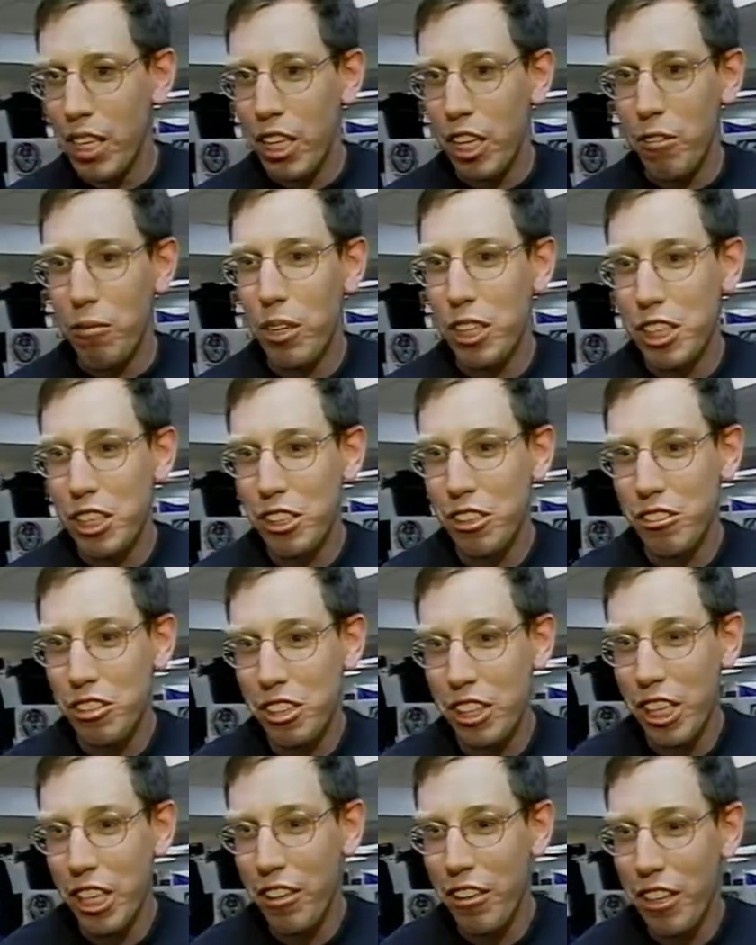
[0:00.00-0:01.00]
Original
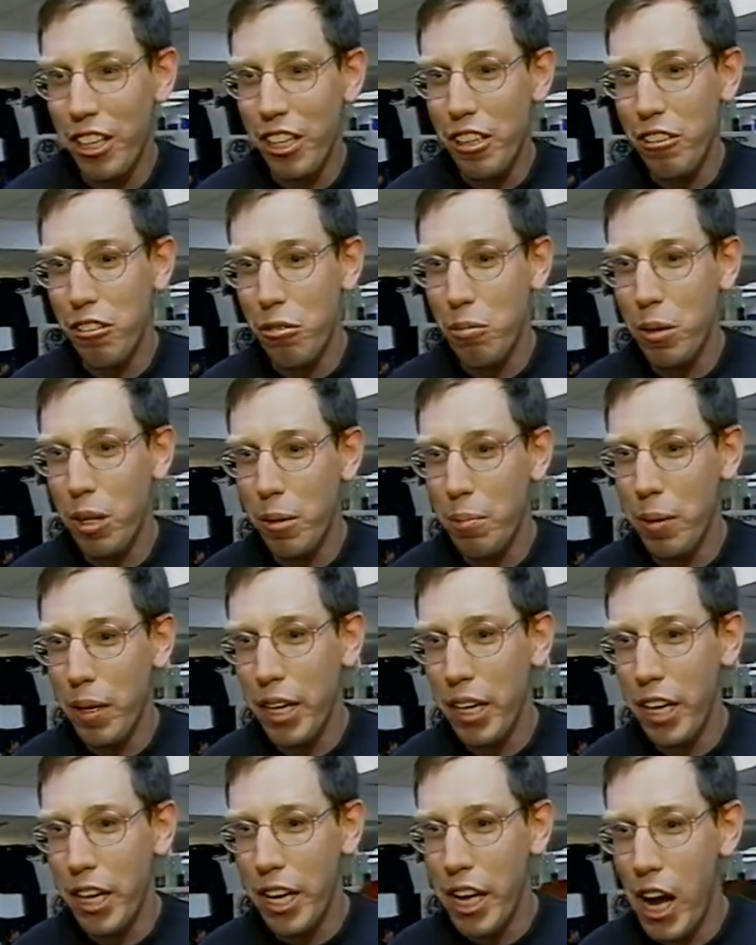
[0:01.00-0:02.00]
series would
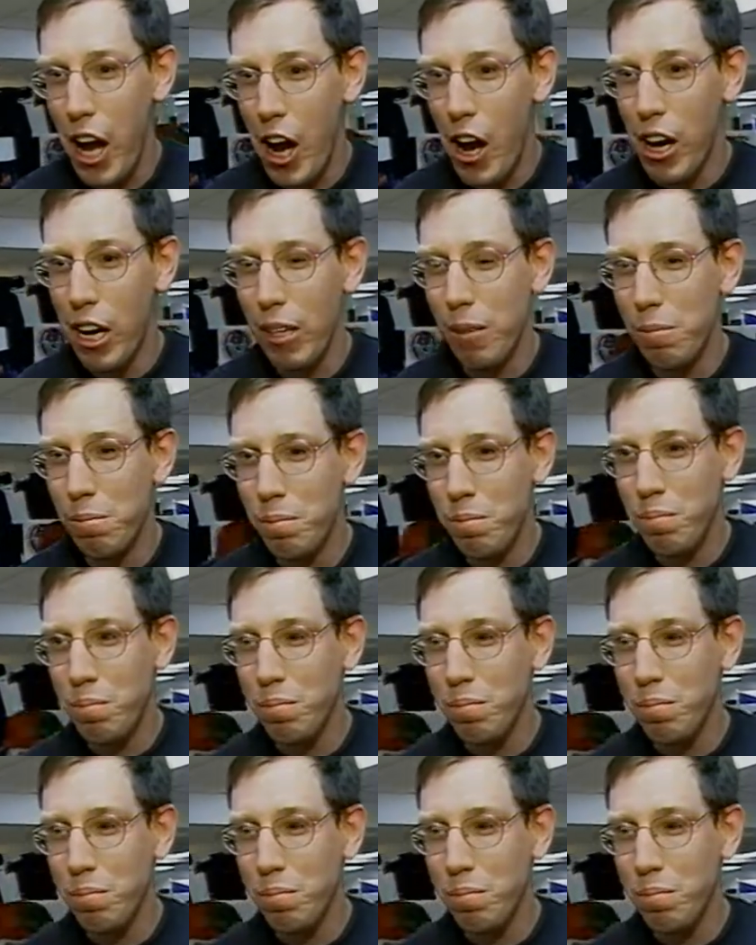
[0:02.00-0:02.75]
be um,